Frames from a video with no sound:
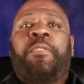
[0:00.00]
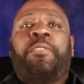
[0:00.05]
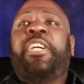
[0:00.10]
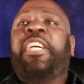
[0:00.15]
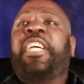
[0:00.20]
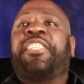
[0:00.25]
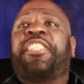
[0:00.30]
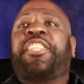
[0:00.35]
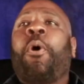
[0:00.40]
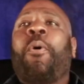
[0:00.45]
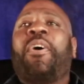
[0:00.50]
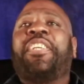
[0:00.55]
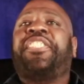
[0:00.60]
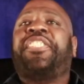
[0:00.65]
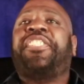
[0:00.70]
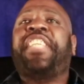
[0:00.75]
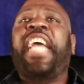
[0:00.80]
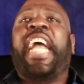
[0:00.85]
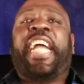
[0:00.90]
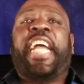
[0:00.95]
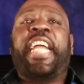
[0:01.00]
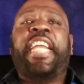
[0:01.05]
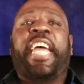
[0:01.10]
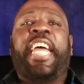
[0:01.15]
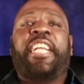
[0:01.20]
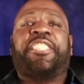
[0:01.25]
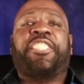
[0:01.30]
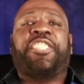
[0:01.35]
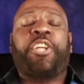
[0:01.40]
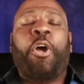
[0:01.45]
You could throw a stick and
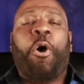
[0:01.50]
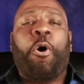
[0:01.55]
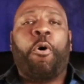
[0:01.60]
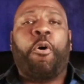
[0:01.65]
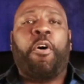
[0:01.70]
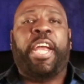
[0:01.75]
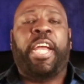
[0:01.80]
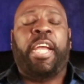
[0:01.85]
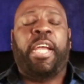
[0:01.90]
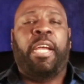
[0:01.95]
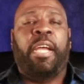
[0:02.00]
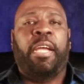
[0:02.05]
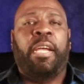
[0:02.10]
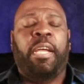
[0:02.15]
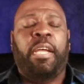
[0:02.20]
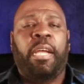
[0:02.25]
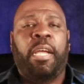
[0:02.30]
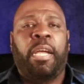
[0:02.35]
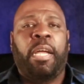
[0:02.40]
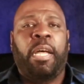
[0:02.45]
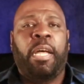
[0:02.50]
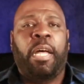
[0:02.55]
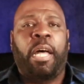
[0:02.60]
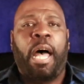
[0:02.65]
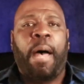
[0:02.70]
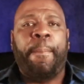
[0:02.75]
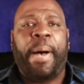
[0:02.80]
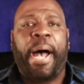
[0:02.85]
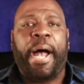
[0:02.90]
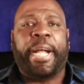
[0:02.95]
hit a story
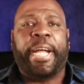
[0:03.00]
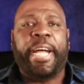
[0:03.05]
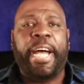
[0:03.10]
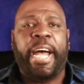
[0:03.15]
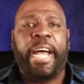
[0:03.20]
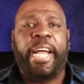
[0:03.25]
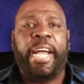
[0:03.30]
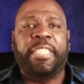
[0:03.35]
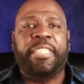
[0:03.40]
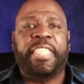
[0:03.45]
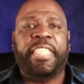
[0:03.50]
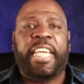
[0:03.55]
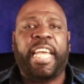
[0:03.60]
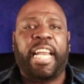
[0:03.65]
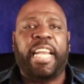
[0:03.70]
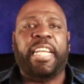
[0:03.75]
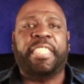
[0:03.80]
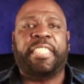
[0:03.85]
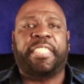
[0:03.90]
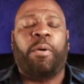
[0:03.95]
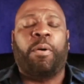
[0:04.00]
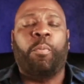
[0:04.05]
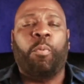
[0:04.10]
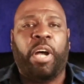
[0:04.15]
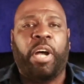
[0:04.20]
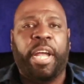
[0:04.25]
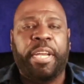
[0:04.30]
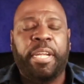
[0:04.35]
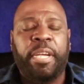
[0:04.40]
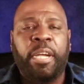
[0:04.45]
about guns killing
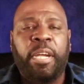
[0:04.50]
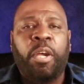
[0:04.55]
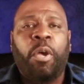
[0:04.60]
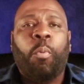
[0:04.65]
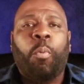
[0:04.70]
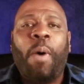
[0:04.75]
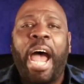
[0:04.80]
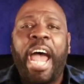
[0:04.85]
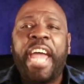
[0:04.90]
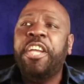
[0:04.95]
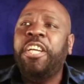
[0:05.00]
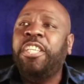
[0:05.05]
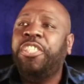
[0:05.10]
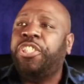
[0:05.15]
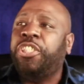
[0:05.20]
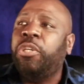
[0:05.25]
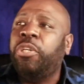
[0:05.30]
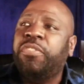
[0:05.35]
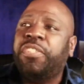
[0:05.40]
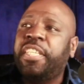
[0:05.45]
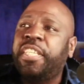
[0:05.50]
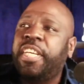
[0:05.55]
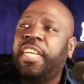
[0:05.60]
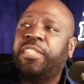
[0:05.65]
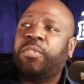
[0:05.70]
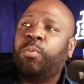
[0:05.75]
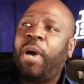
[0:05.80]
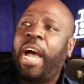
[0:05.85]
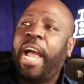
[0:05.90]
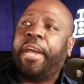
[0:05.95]
someone. Why are you choosing
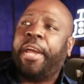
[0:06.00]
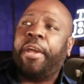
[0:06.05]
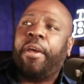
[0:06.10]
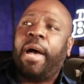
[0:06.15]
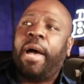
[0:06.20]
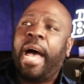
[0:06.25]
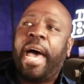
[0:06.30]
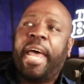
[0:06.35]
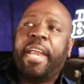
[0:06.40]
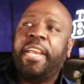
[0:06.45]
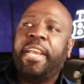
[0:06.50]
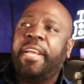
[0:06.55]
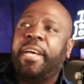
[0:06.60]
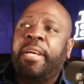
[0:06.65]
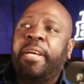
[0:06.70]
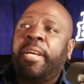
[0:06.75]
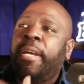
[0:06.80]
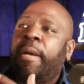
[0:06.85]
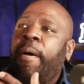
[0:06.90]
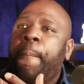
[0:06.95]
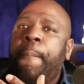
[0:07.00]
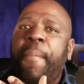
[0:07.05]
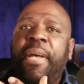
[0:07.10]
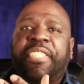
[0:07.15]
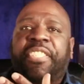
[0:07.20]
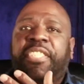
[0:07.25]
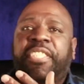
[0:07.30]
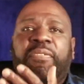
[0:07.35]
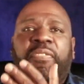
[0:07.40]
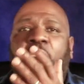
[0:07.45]
this white girl out of the
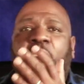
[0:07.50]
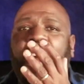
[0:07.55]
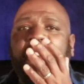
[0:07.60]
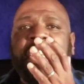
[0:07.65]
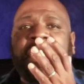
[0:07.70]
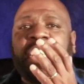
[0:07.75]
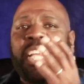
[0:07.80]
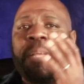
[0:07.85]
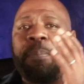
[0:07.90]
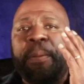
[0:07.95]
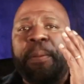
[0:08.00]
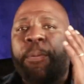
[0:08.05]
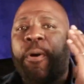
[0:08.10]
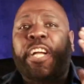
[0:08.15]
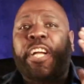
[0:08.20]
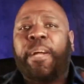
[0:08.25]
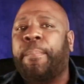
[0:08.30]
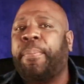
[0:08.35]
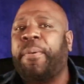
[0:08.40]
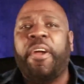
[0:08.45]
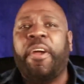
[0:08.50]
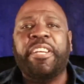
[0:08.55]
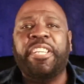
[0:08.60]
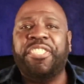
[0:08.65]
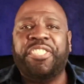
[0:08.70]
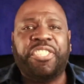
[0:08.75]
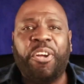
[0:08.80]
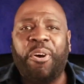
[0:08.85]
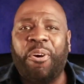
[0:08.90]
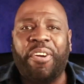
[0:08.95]
midst of all these other people and comparing
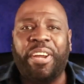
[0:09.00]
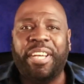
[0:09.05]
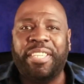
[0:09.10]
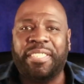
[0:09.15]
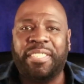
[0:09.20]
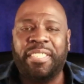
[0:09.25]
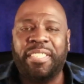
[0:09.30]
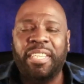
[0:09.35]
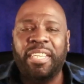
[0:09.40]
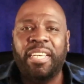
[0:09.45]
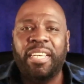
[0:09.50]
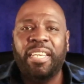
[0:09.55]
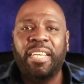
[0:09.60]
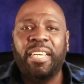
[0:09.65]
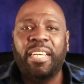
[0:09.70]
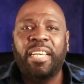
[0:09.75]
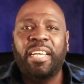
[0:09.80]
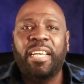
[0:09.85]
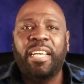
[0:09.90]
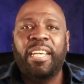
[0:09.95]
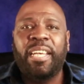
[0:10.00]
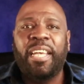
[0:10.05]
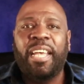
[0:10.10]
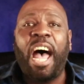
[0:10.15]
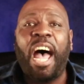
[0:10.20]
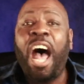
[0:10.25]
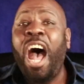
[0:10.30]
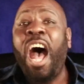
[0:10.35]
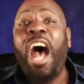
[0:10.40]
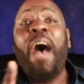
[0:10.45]
the stories?
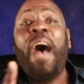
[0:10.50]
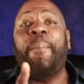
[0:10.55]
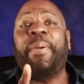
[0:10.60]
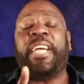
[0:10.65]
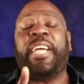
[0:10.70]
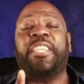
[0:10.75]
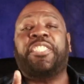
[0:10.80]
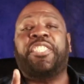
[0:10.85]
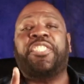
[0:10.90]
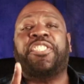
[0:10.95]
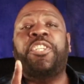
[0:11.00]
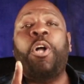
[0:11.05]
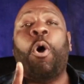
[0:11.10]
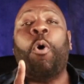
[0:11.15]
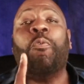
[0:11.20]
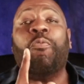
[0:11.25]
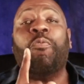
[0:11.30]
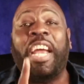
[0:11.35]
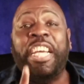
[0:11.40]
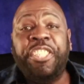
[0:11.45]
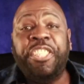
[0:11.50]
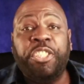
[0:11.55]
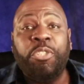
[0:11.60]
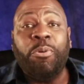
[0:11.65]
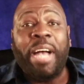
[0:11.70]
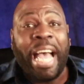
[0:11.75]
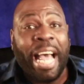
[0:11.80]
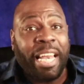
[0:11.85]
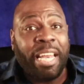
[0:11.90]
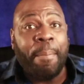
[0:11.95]
Because there's no
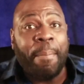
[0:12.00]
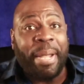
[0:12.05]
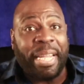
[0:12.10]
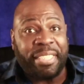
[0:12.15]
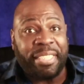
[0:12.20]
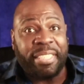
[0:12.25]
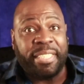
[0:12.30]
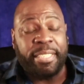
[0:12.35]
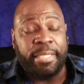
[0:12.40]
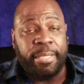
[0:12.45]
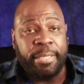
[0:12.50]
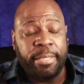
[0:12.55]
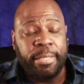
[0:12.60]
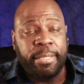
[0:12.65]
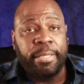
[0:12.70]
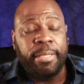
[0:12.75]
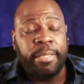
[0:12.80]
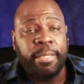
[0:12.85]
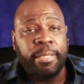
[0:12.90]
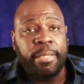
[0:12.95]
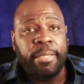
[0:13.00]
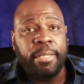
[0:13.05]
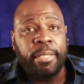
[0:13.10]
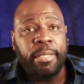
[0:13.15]
racial element. Mm-hmm.